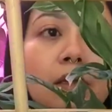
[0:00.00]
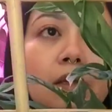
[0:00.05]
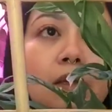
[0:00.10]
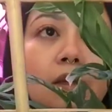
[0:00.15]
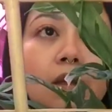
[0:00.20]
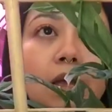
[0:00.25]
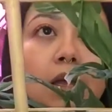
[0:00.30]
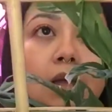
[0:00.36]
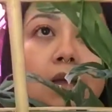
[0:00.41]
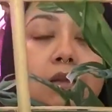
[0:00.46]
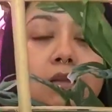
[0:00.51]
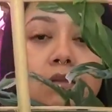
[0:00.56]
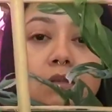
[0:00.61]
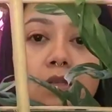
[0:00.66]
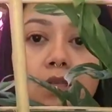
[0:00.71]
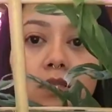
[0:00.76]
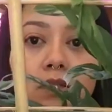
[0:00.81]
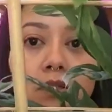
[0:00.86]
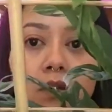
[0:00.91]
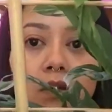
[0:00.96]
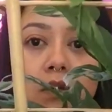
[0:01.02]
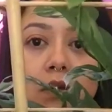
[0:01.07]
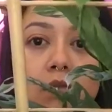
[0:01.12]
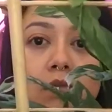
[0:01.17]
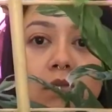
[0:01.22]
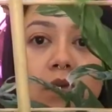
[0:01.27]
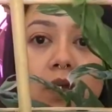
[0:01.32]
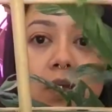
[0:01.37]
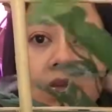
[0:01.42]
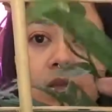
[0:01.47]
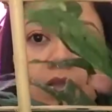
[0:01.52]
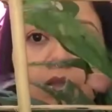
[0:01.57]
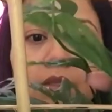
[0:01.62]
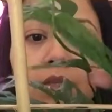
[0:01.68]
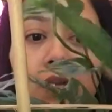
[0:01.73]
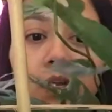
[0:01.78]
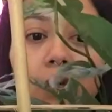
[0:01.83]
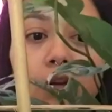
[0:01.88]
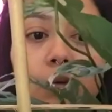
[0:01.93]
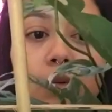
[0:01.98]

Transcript: it has these long vines that are